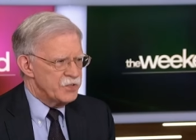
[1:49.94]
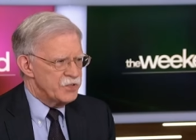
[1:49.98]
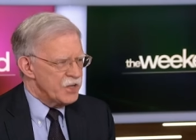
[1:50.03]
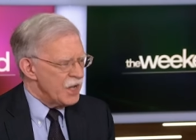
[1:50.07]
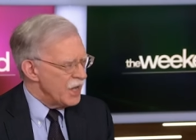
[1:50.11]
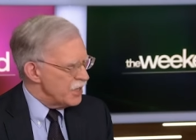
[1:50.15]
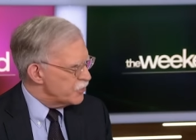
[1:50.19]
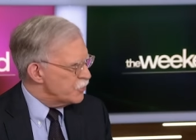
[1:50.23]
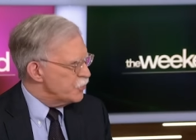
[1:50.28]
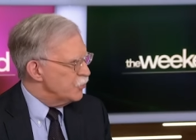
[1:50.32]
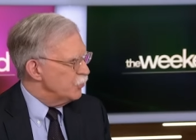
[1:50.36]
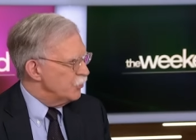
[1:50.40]

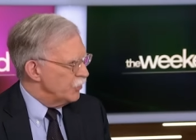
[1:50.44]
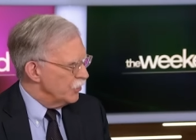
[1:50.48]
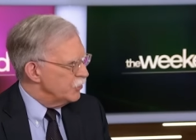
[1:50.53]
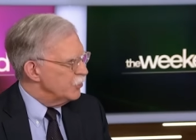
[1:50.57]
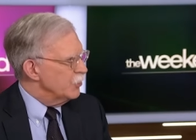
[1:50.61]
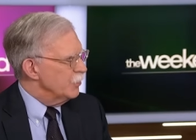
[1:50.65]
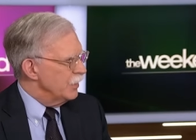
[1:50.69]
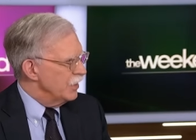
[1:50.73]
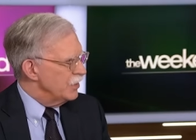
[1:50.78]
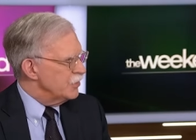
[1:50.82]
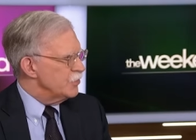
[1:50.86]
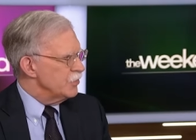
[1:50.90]
statute that you
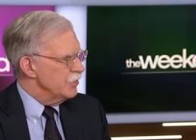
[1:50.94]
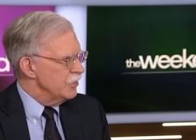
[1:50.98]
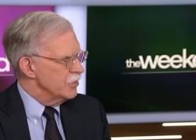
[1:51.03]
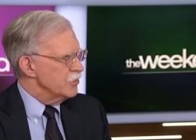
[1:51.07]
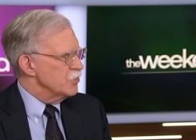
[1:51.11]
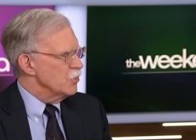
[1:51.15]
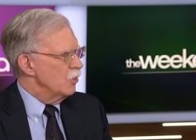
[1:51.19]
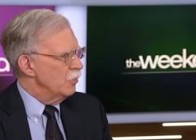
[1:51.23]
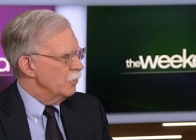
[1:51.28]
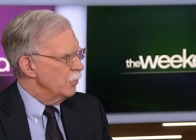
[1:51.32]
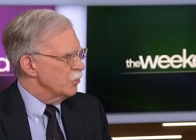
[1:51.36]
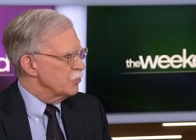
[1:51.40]
mentioned is
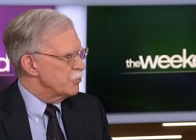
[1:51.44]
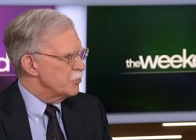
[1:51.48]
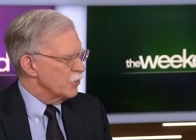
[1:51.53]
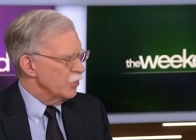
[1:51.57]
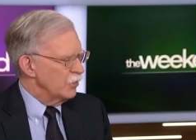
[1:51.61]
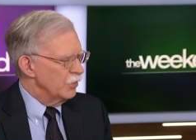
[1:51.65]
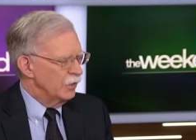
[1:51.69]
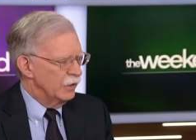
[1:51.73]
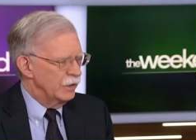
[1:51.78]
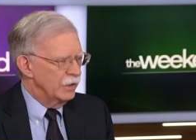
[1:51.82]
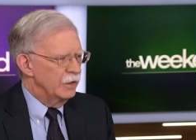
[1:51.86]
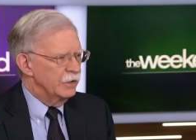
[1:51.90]
almost
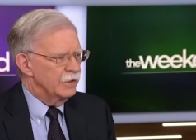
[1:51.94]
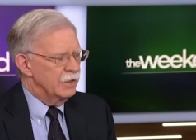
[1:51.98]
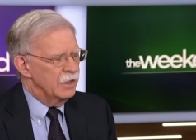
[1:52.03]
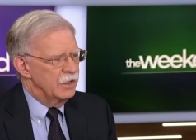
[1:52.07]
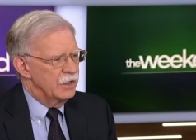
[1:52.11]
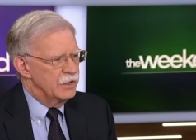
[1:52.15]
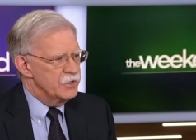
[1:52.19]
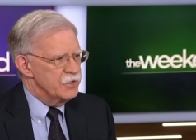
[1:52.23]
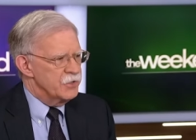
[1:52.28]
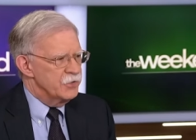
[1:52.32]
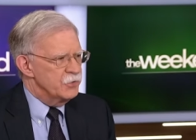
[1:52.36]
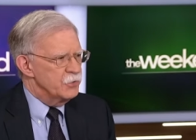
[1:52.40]
certainly
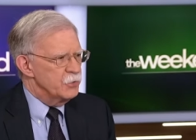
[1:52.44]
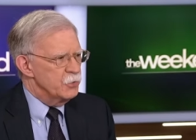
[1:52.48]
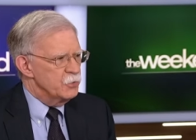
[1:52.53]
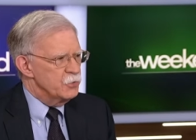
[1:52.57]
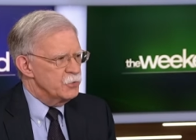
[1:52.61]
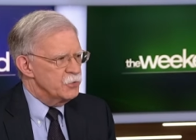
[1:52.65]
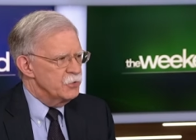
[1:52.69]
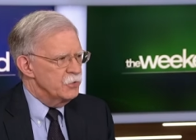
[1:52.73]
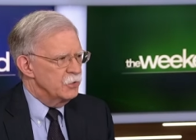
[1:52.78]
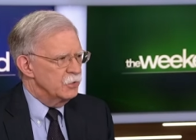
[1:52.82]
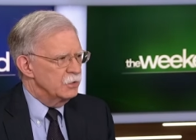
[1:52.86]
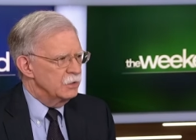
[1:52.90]

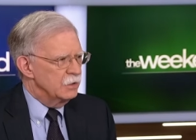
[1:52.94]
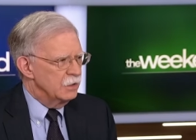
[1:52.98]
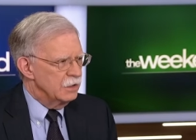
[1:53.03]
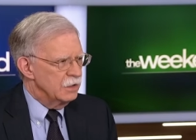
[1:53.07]
unconstitutional.